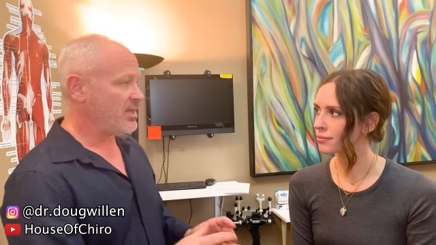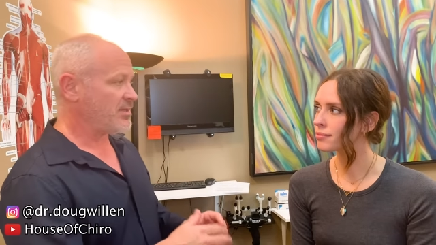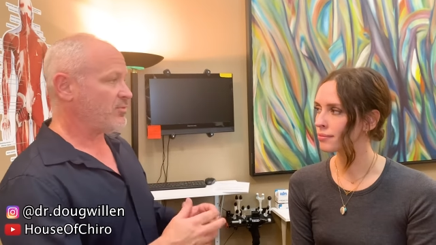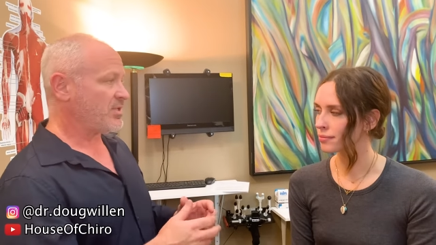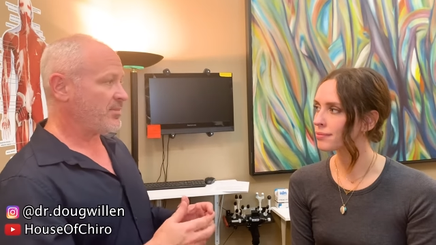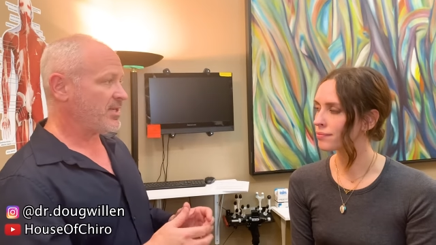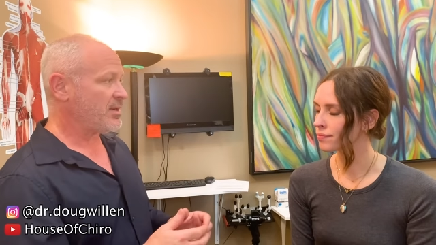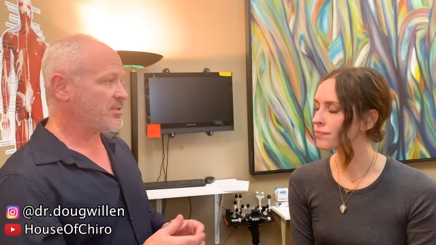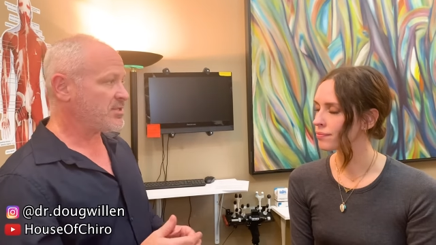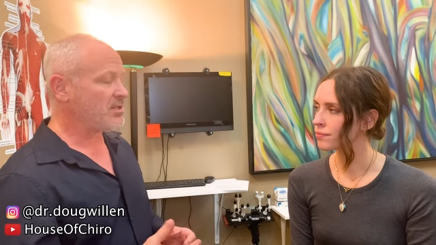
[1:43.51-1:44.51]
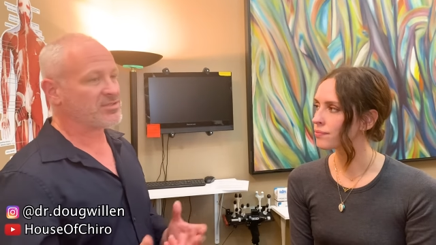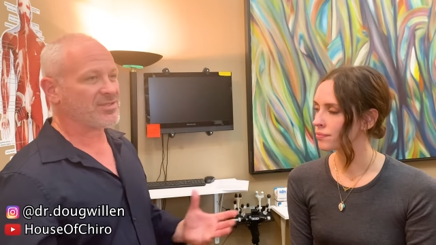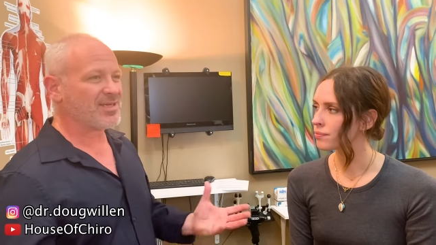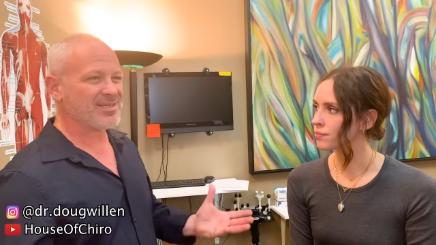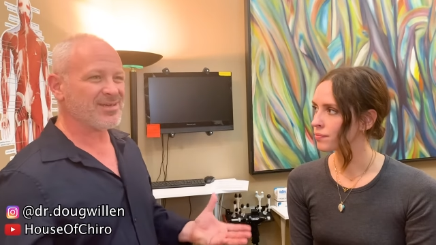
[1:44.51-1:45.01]
Speaker 1: And then when they become
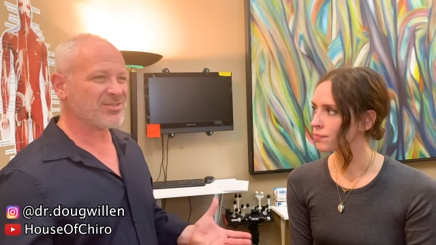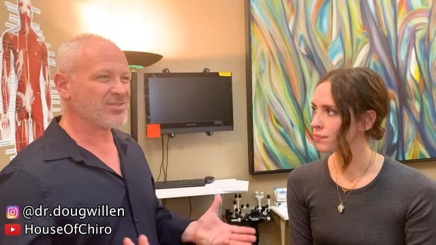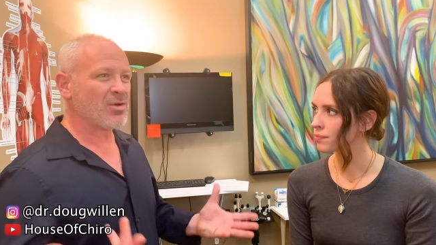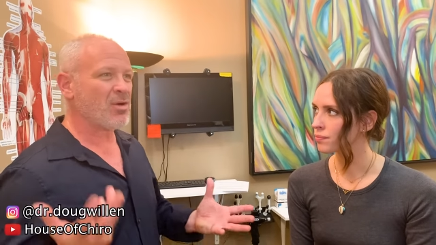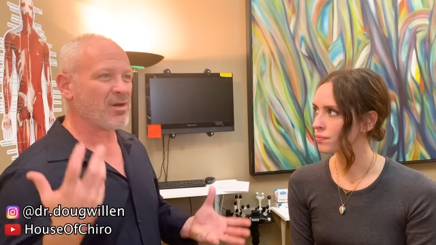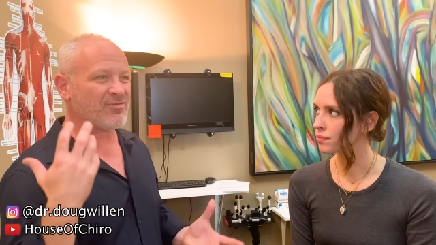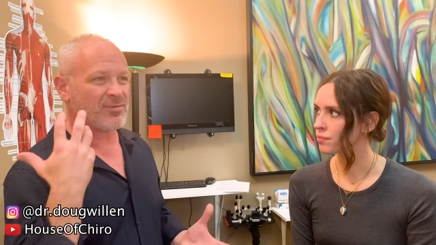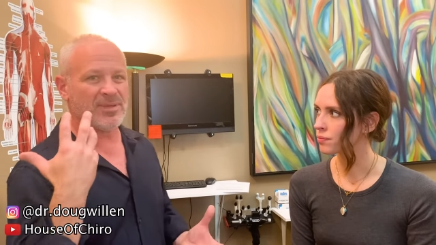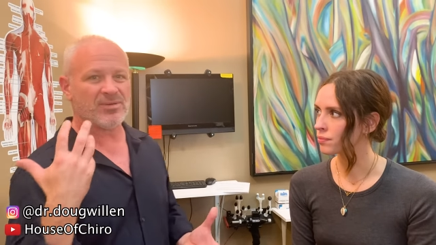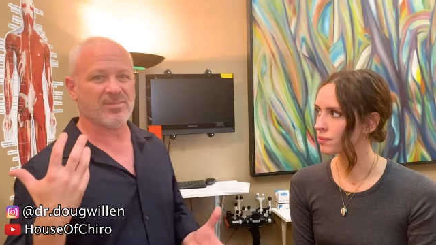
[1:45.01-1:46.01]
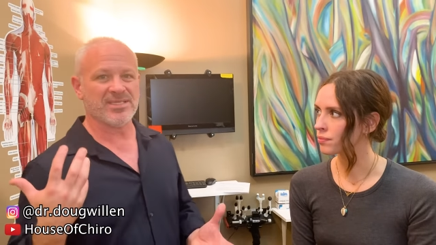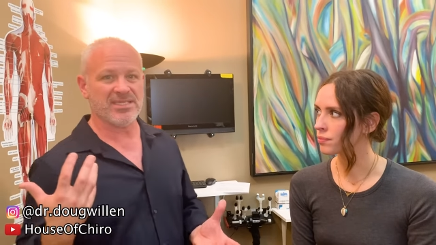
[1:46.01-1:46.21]
adults, they're like, you know, it's so hard for me with my